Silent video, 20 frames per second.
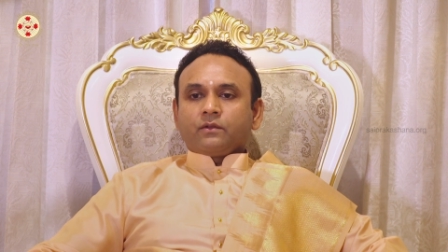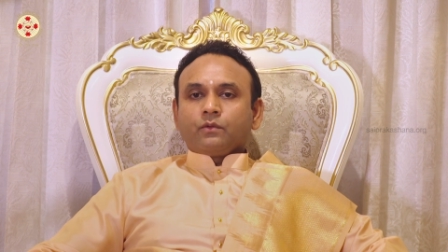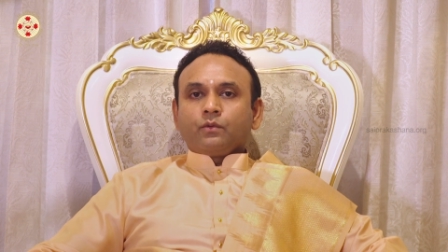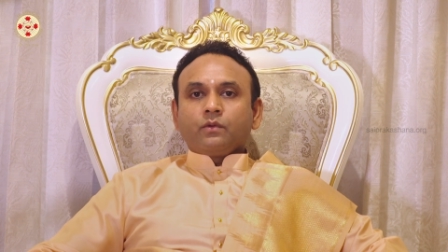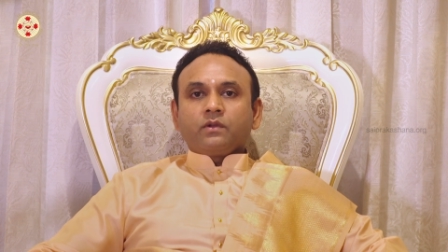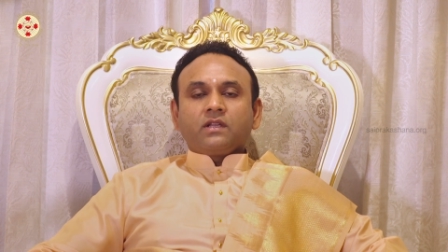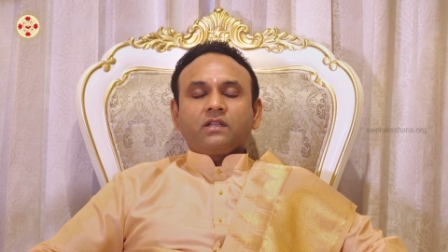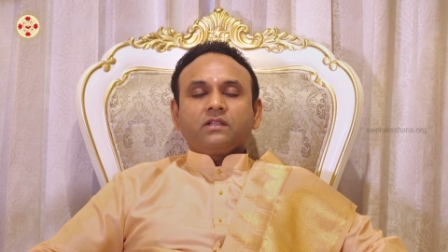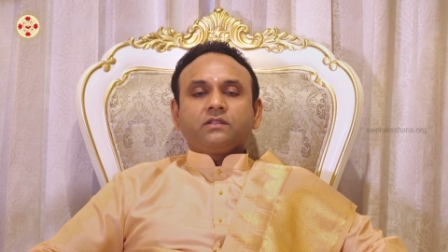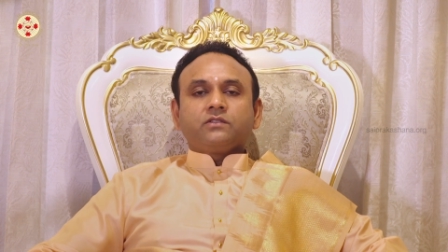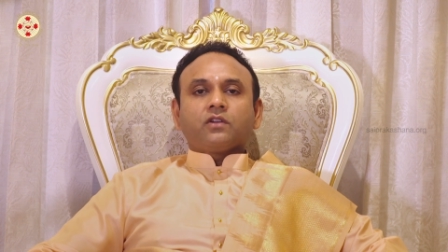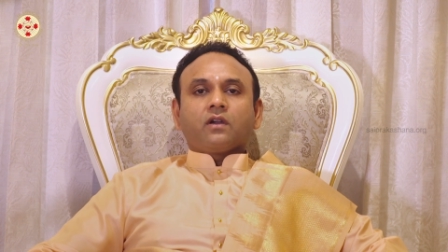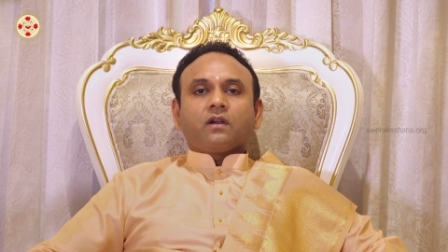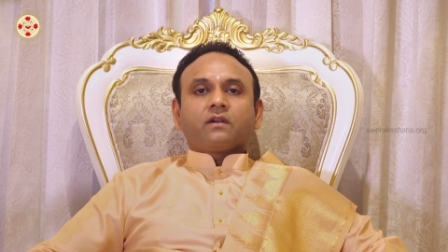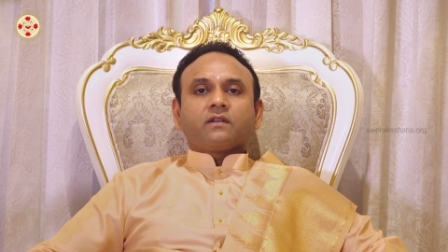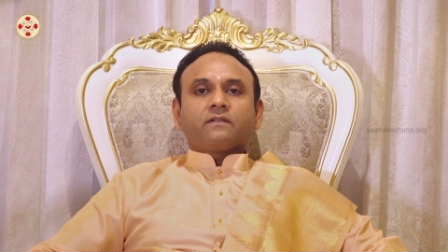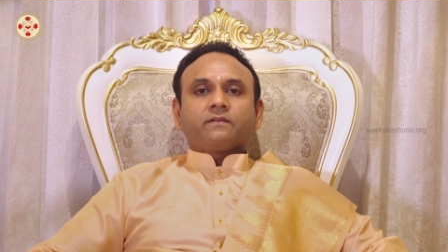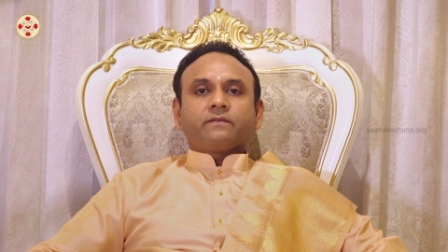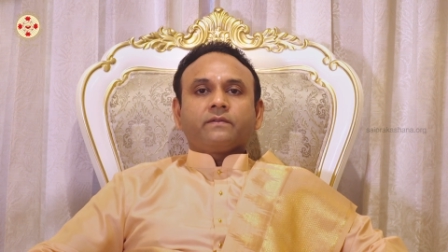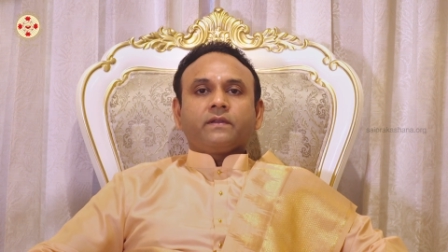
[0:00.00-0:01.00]
rural
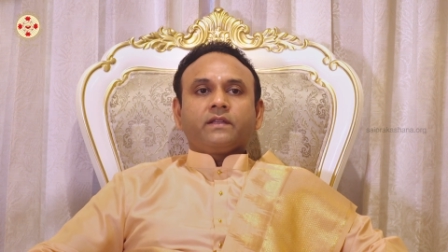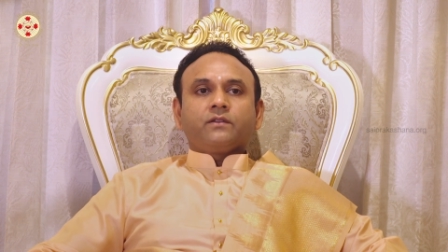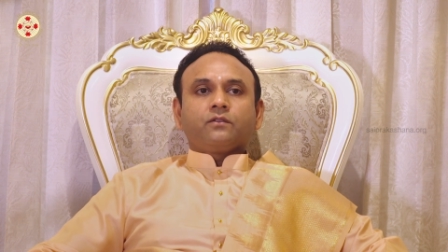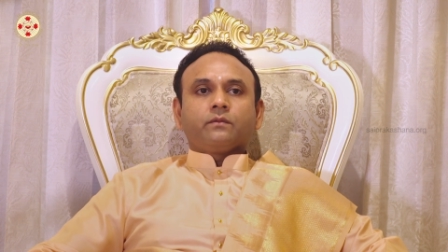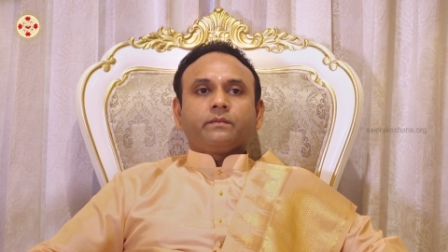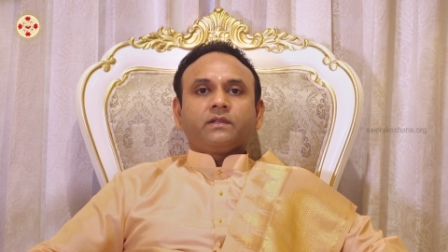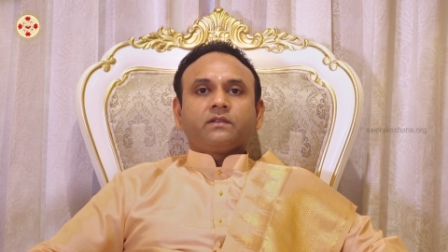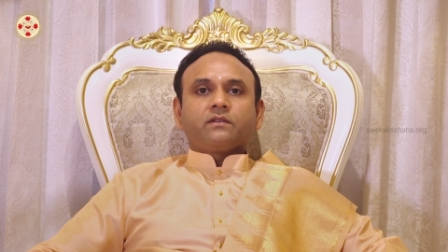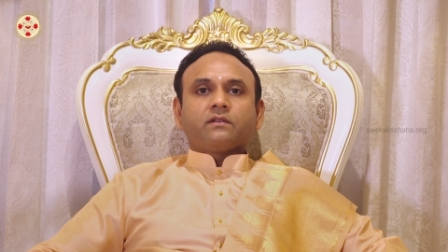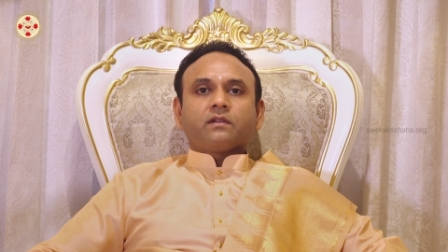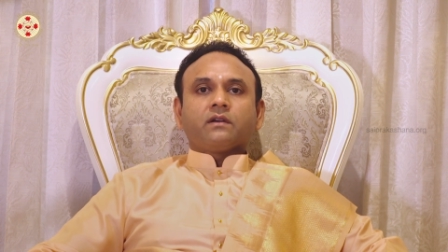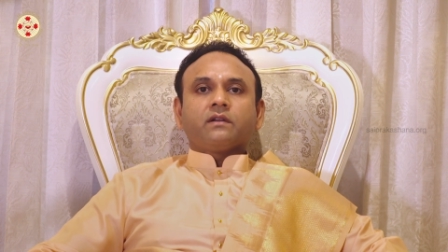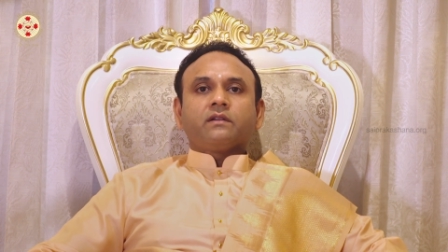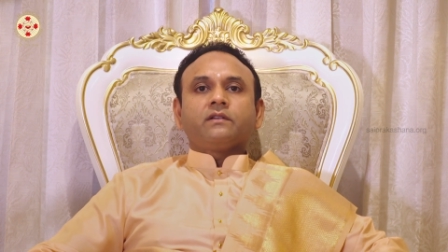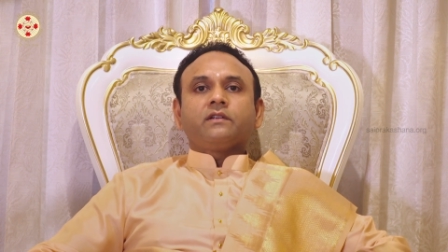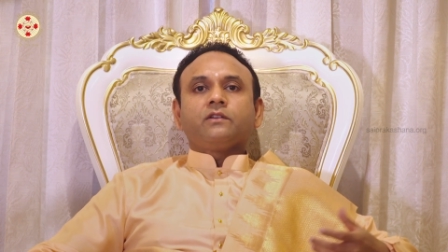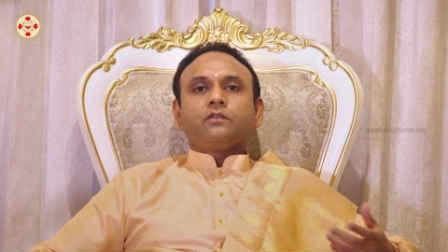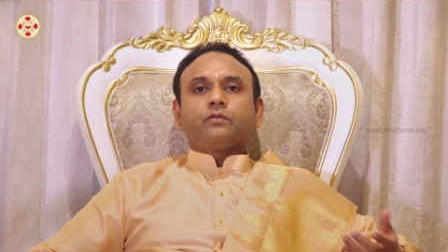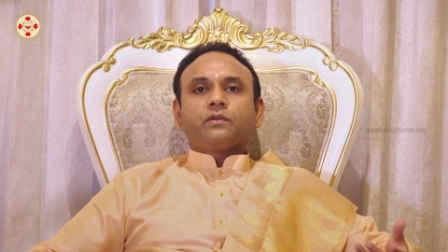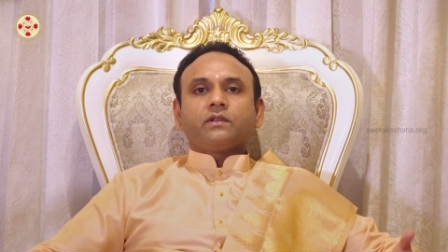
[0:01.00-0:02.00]
geography to be
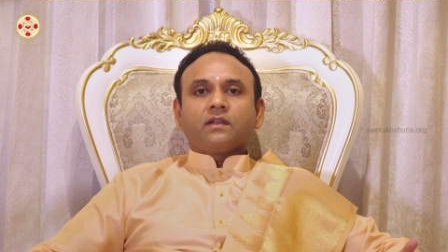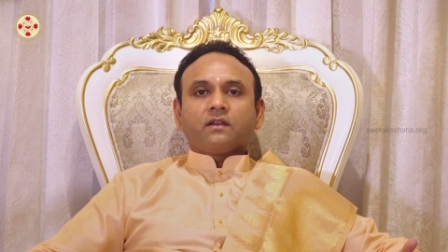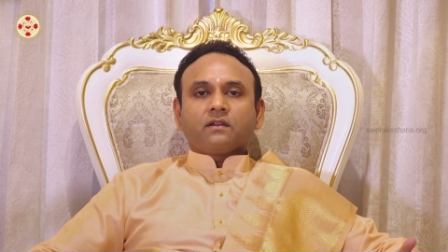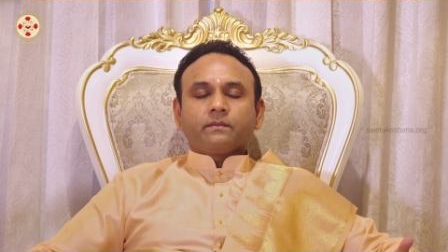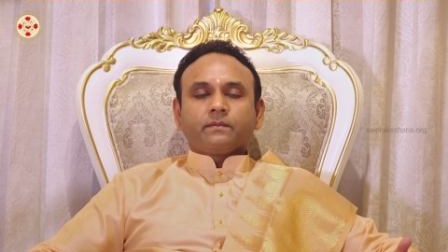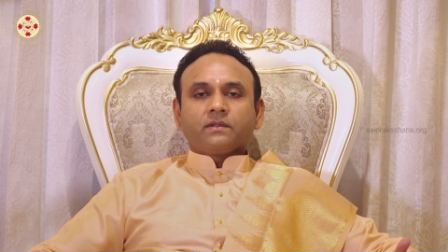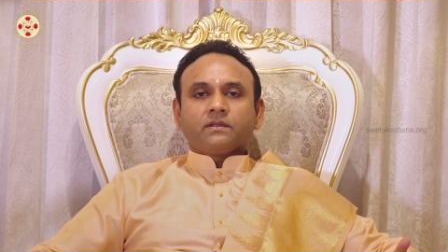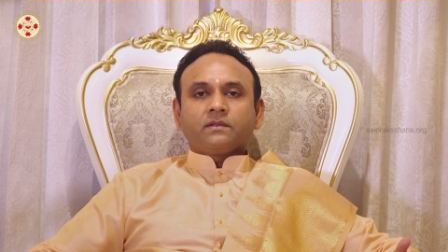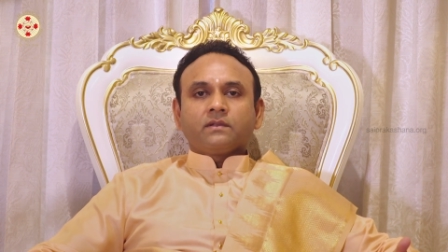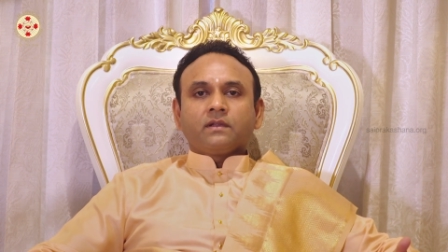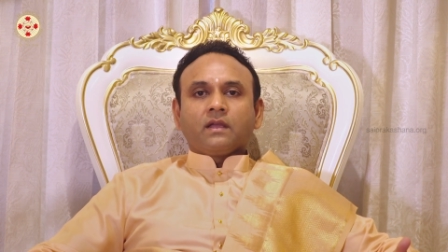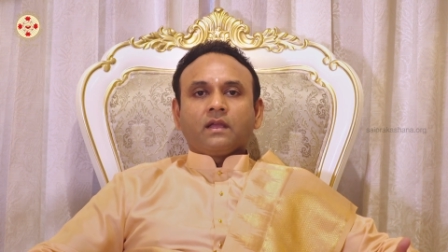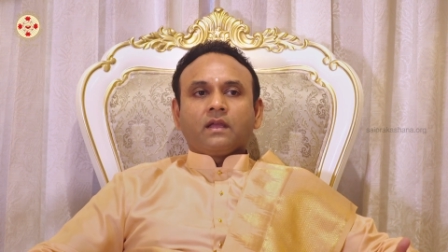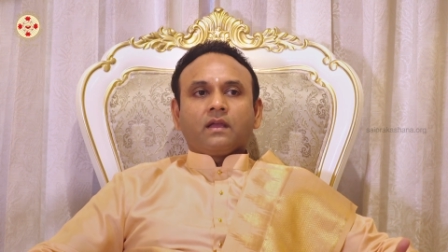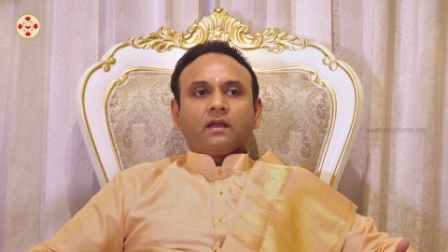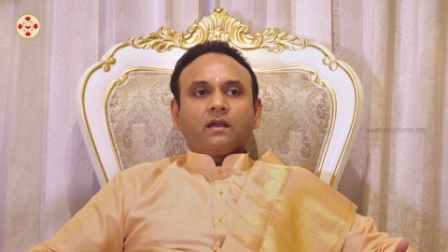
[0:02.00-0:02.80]
turned into an urban